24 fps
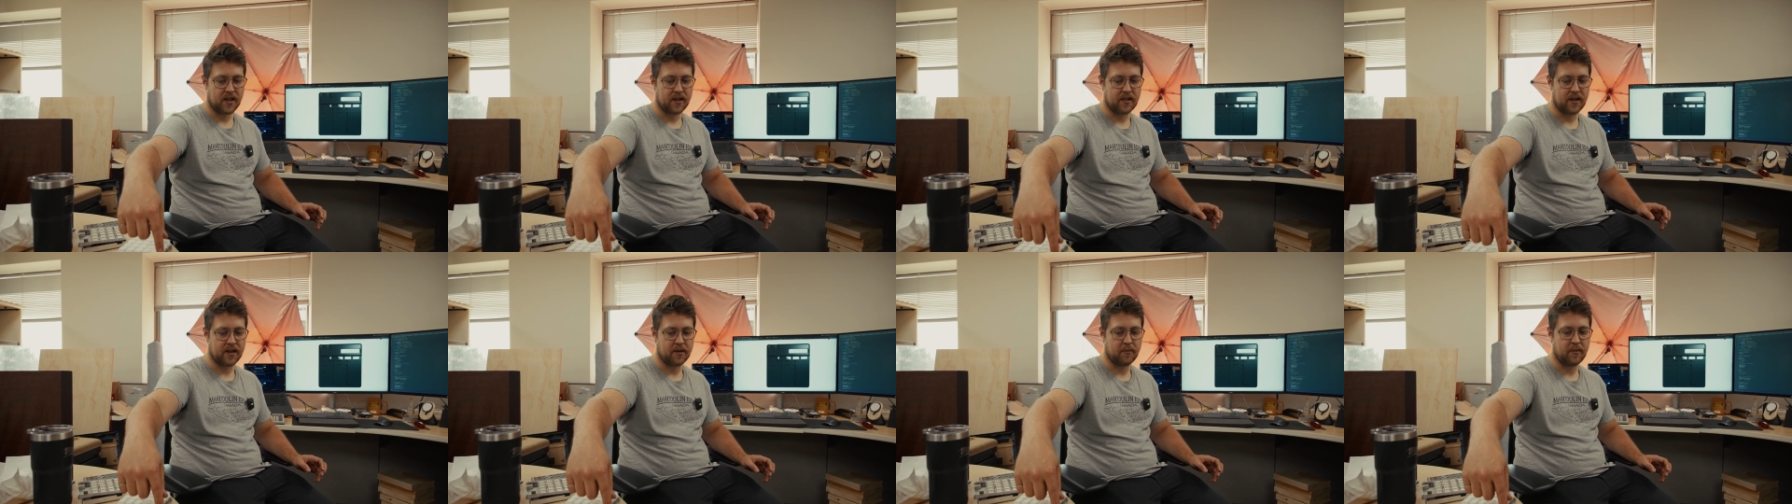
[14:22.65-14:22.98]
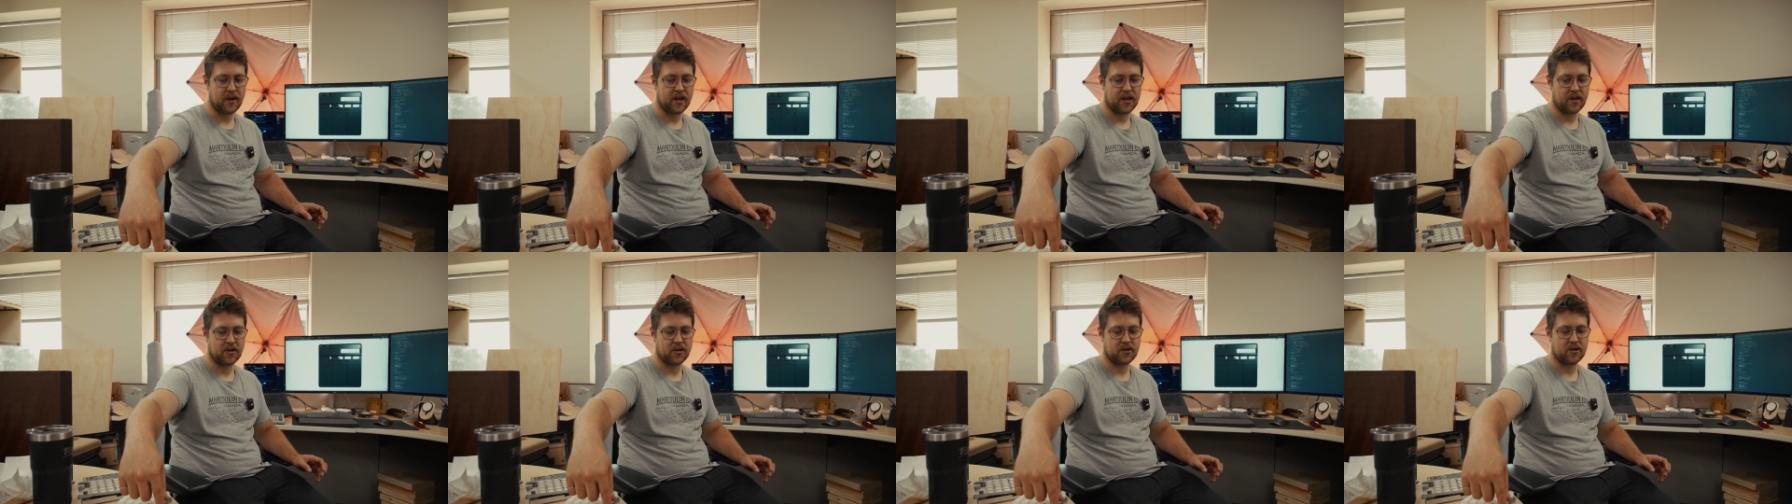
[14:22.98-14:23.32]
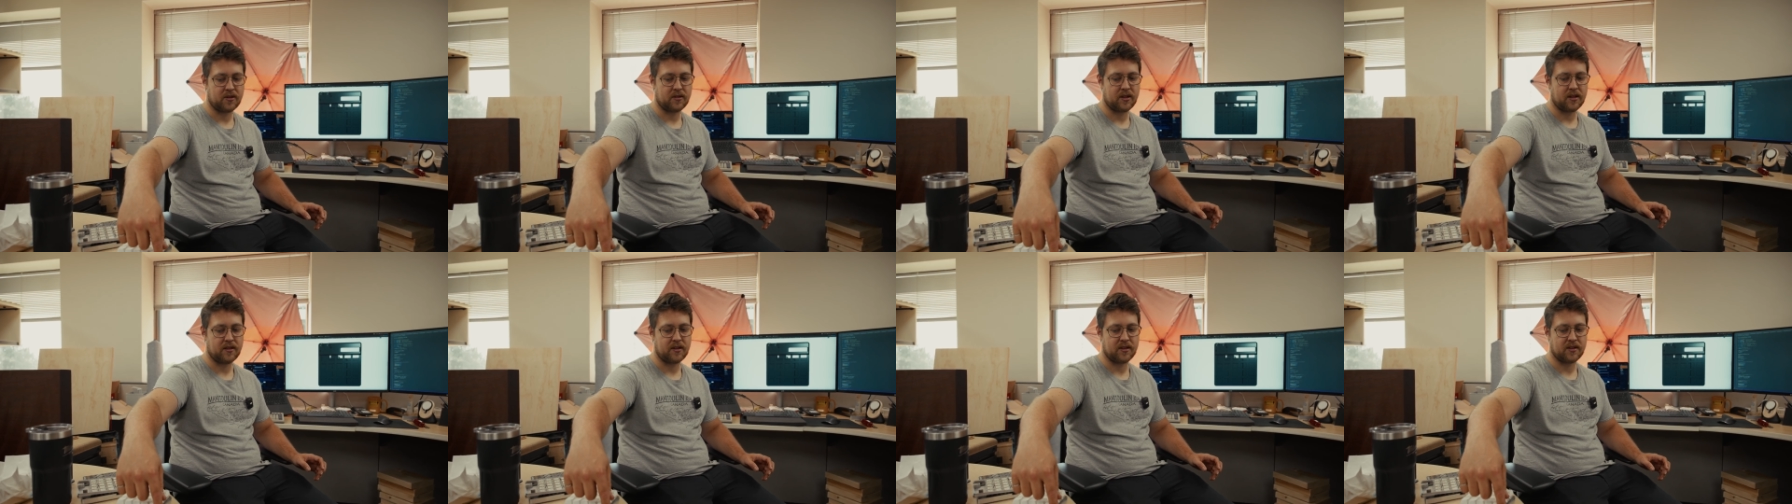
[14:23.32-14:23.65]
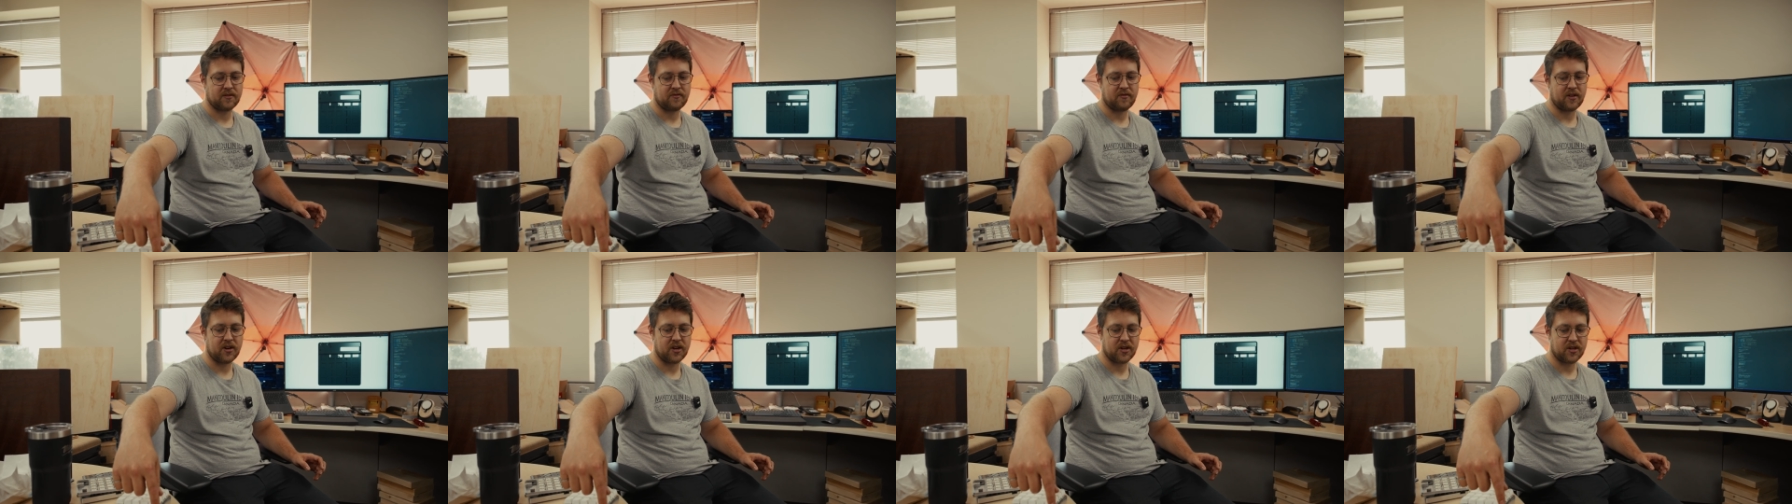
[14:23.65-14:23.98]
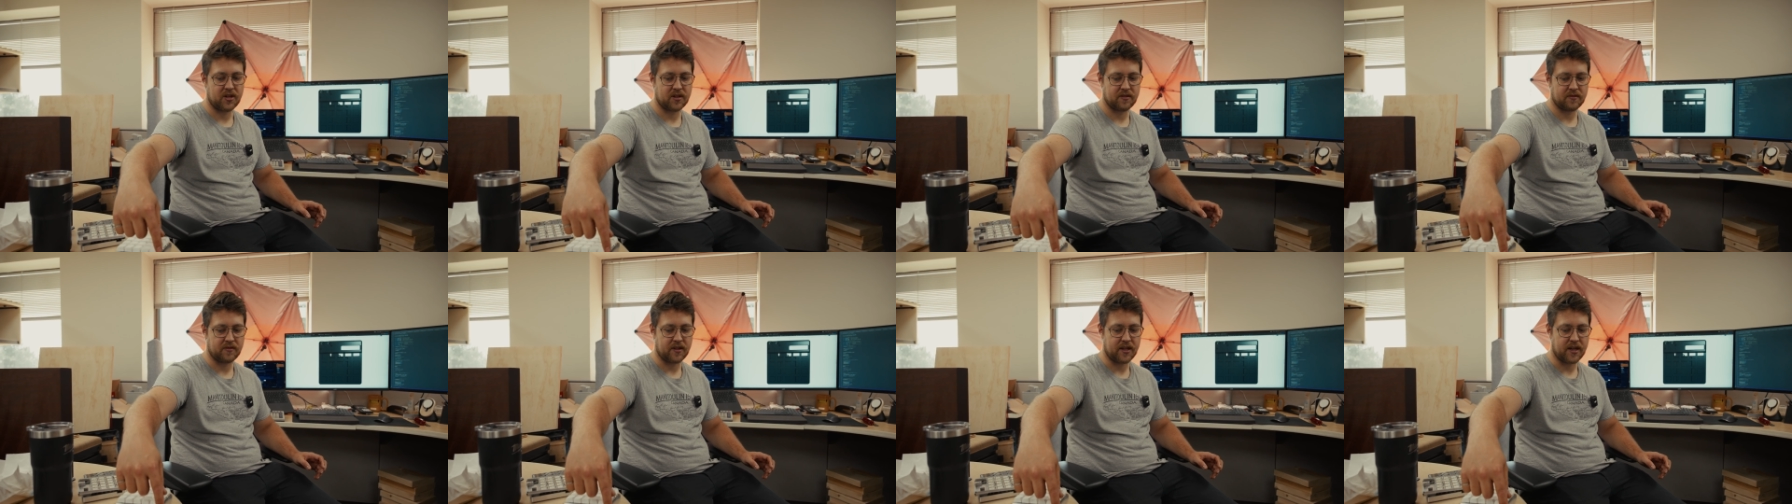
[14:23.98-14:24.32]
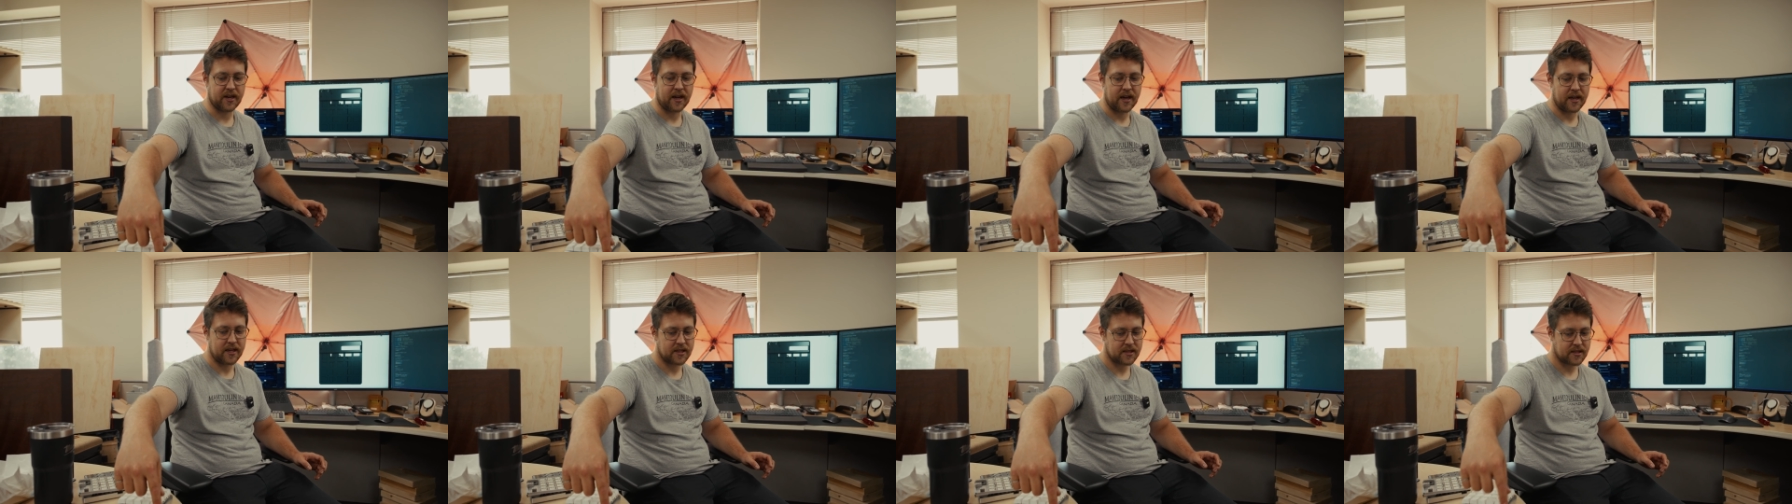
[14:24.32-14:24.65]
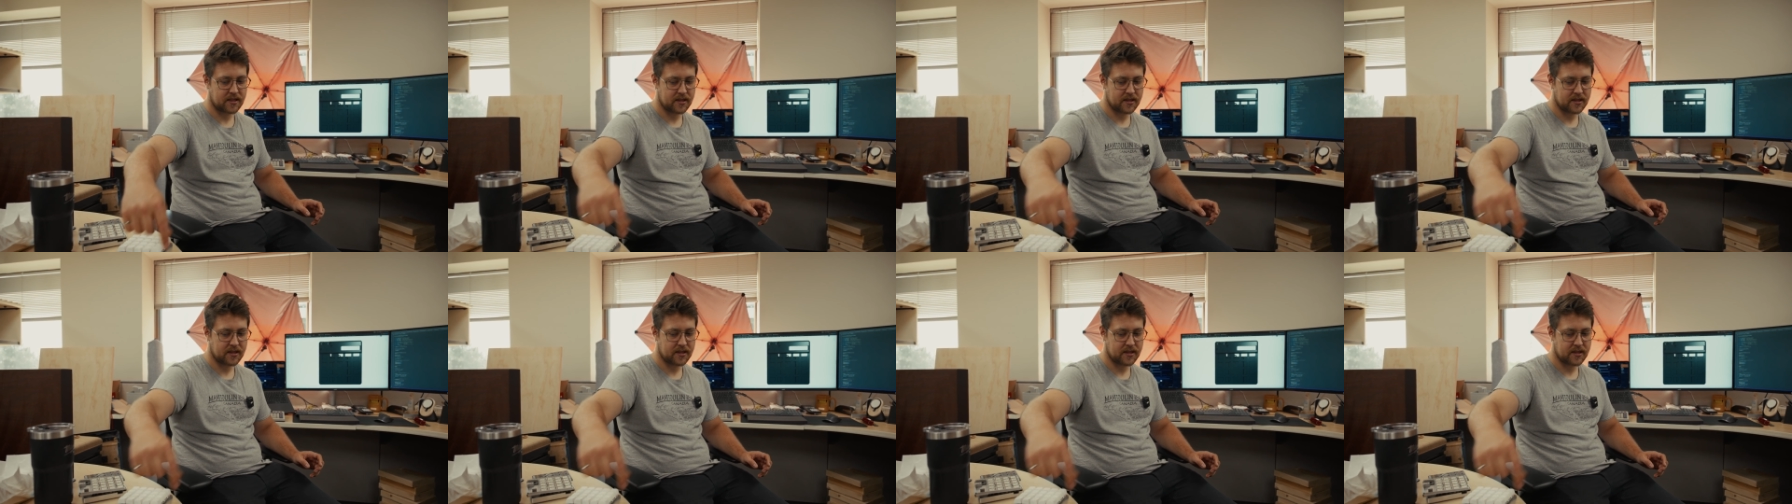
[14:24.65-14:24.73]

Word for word: like making sure that this finish is really nice.